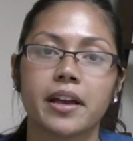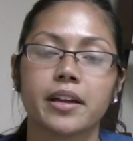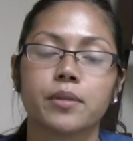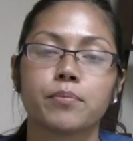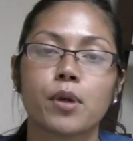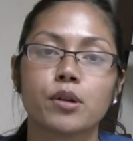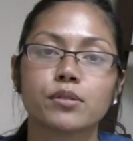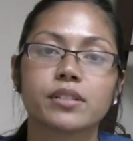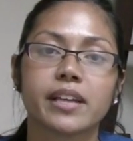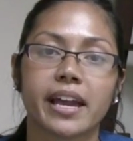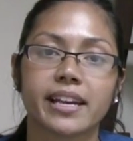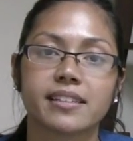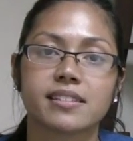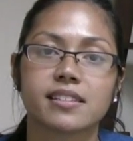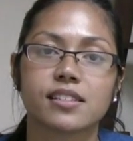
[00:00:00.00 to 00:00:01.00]
In most
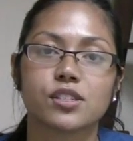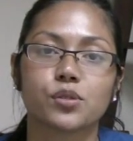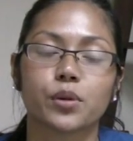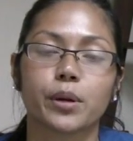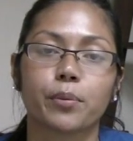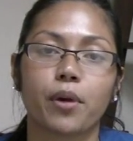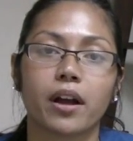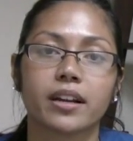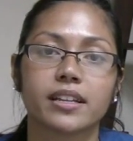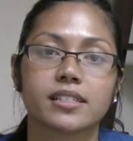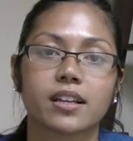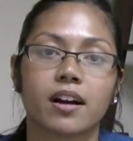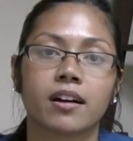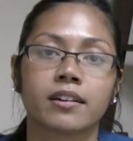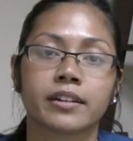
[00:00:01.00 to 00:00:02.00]
cases, soy products
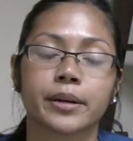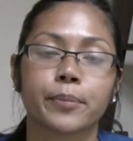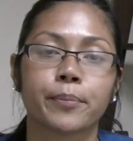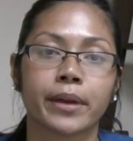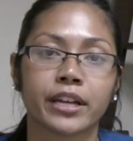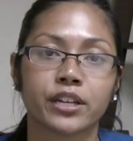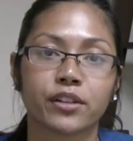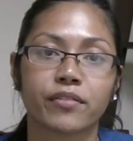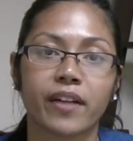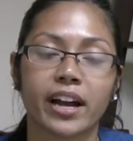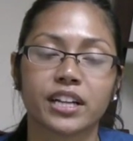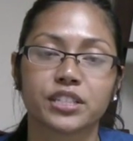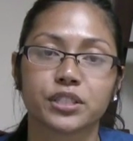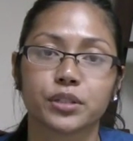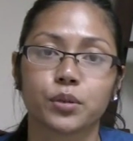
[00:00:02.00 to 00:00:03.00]
are
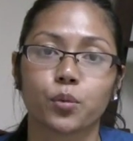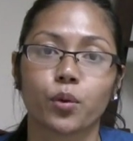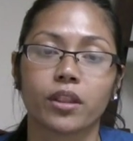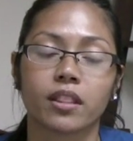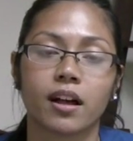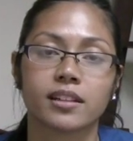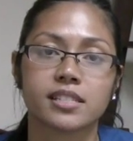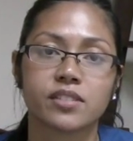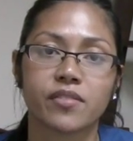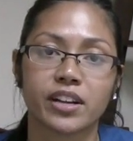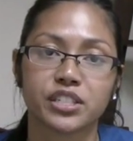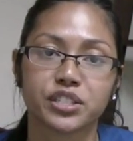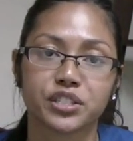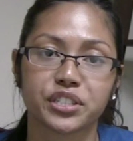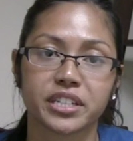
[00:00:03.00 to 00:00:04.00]
manufactured with lots of
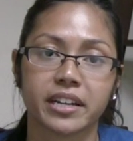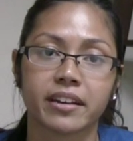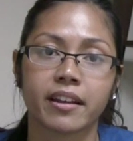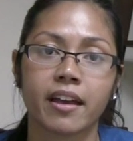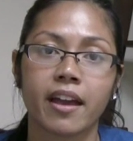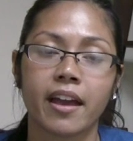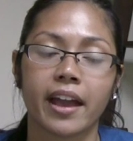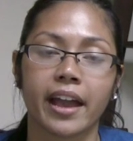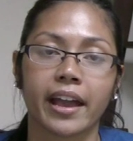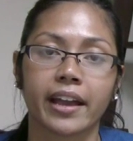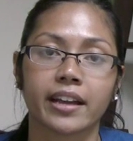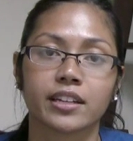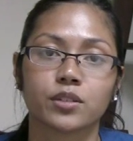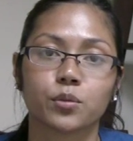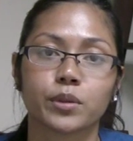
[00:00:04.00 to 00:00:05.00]
estrogen,
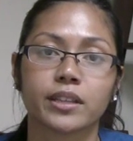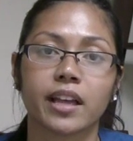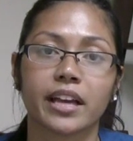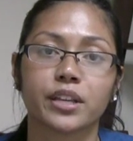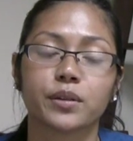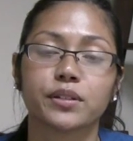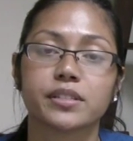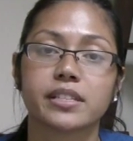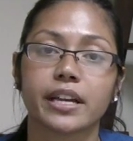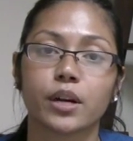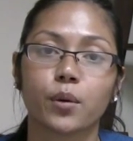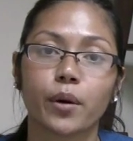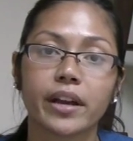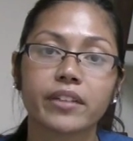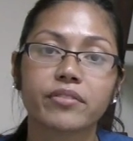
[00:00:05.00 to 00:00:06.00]
and we'd like you to stay
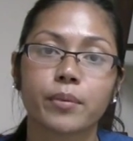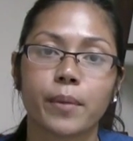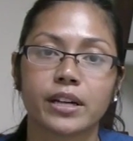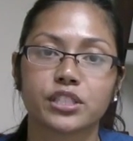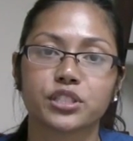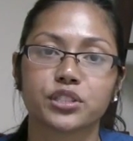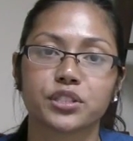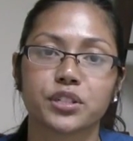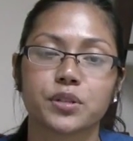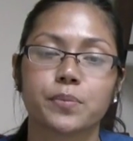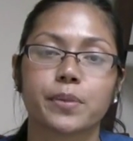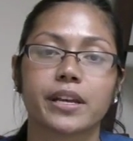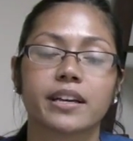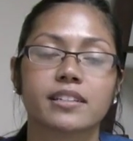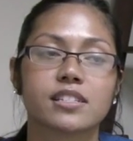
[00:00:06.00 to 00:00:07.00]
away from estrogen
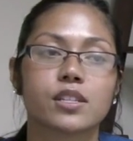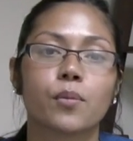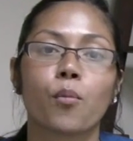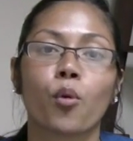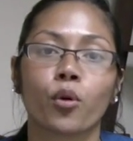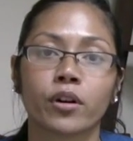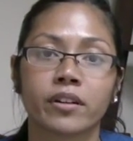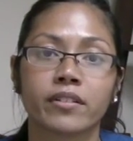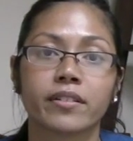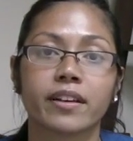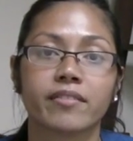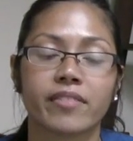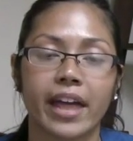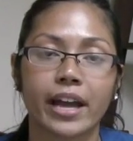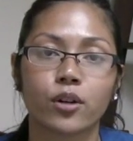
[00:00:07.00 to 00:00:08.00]
because the more
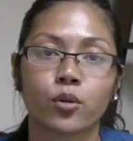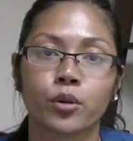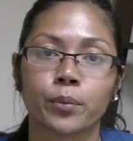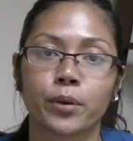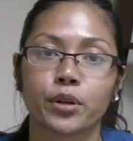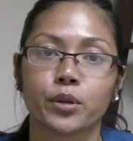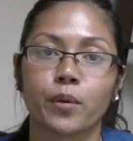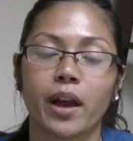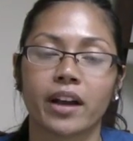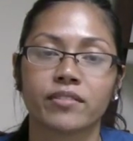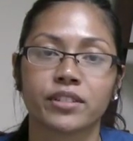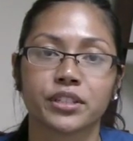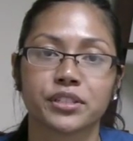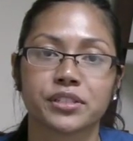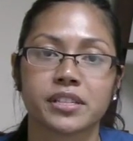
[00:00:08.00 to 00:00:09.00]
of that hormone you
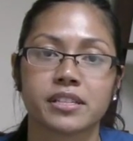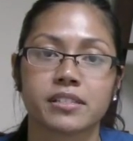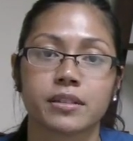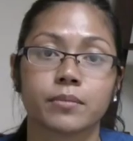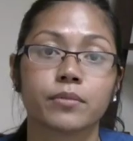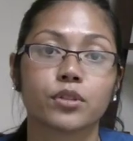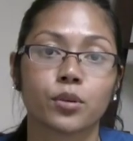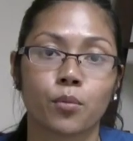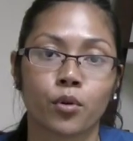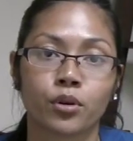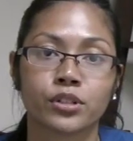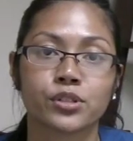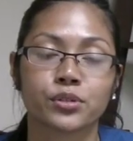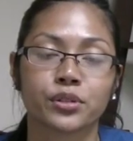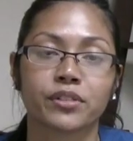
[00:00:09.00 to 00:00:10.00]
have in your system, the
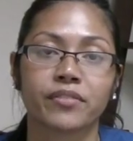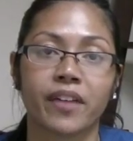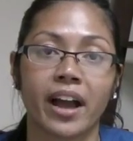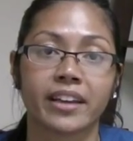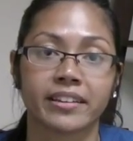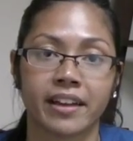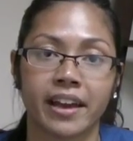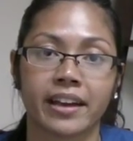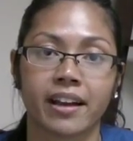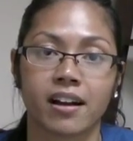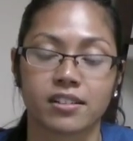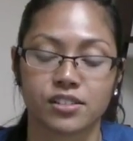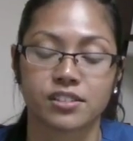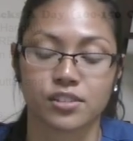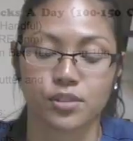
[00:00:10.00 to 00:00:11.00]
more stored fat you hang
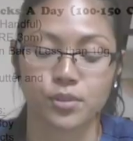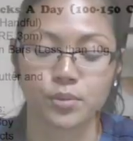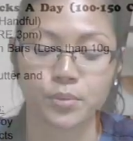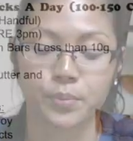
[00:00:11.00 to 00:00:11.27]
on to.